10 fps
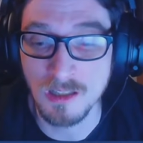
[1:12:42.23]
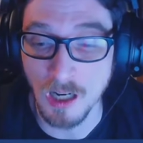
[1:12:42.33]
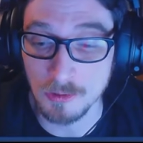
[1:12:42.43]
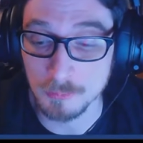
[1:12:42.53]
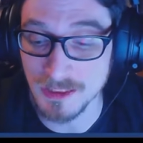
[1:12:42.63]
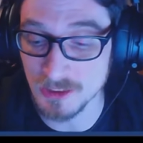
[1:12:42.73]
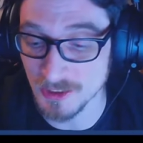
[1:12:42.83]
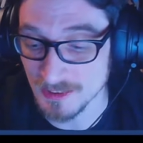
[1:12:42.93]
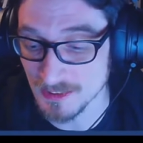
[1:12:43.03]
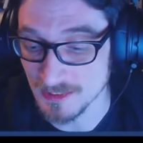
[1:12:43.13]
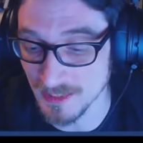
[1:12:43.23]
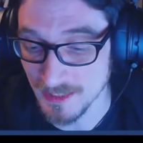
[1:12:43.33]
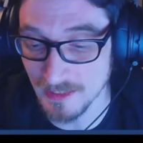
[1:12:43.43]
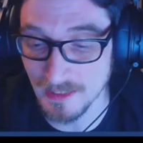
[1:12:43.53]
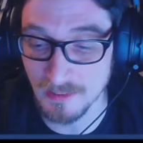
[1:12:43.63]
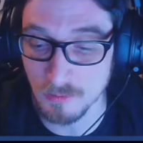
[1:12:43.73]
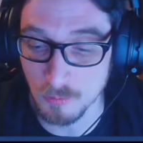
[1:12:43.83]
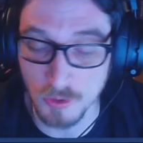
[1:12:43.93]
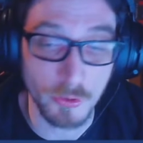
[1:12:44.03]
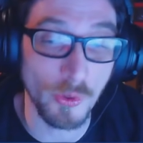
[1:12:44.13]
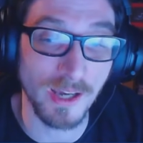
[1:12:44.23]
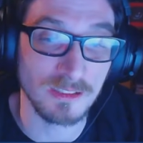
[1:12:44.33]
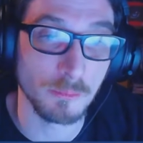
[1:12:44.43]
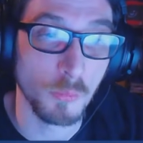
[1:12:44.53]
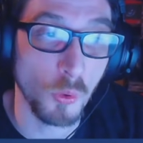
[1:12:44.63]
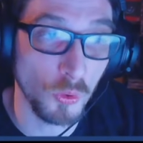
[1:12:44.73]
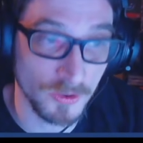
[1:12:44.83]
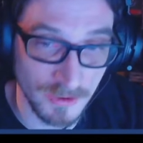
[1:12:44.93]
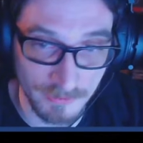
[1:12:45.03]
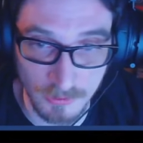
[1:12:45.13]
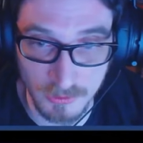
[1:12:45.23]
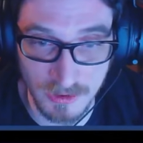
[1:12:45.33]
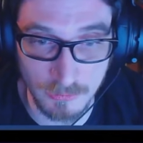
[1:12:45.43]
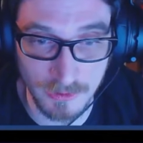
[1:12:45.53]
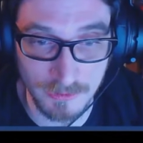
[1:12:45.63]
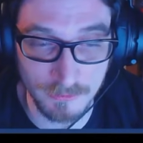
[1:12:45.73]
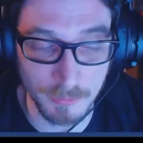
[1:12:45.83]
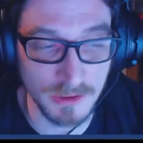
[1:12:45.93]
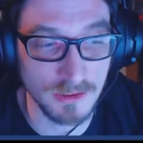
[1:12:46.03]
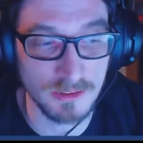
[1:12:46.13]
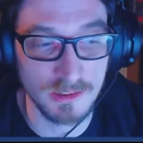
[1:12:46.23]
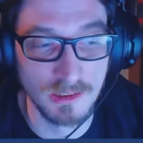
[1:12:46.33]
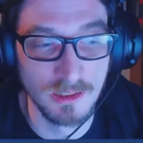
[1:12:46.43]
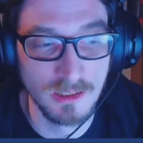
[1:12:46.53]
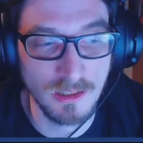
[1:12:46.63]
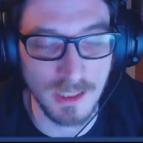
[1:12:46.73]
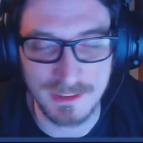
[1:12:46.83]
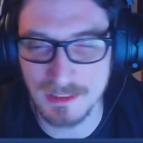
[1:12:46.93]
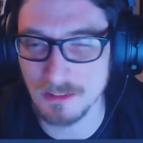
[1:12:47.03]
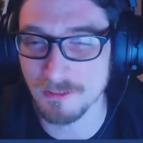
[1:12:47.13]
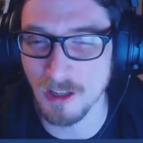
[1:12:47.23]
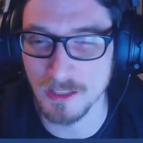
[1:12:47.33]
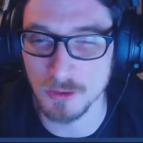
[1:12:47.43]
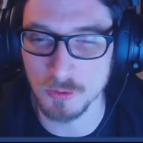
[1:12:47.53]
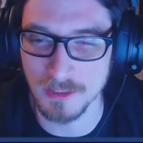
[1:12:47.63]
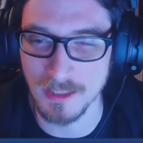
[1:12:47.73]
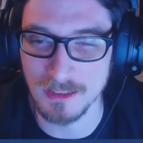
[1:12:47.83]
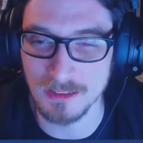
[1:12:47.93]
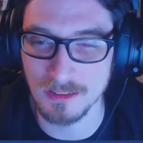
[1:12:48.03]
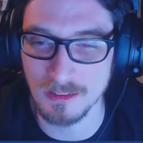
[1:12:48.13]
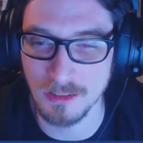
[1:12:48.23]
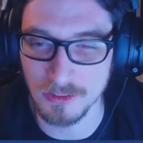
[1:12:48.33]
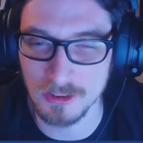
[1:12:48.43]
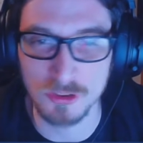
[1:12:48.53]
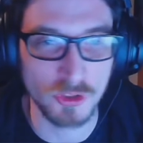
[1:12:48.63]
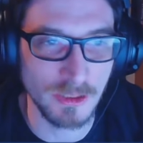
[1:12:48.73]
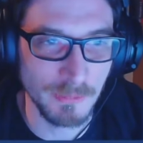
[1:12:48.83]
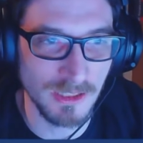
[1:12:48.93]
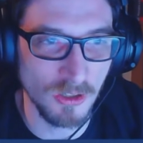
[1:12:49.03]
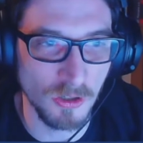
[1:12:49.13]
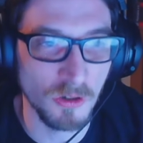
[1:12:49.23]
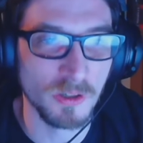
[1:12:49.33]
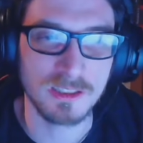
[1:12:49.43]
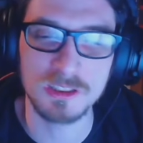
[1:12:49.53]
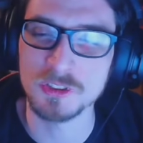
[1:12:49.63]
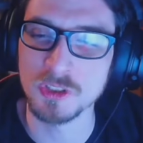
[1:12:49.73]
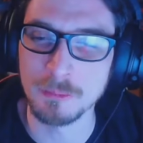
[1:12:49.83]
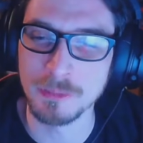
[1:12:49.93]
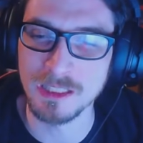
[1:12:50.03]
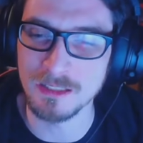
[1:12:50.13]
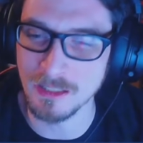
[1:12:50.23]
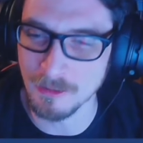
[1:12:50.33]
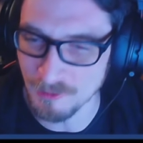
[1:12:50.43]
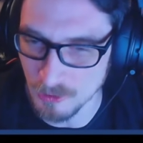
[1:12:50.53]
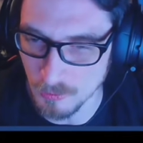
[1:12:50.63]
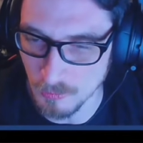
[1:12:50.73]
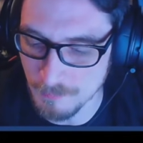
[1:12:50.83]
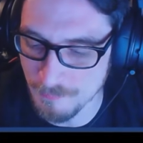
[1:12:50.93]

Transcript: I would be interested to hear what you had more difficulty with, because I take the finals as, you know, extremely long, extremely difficult,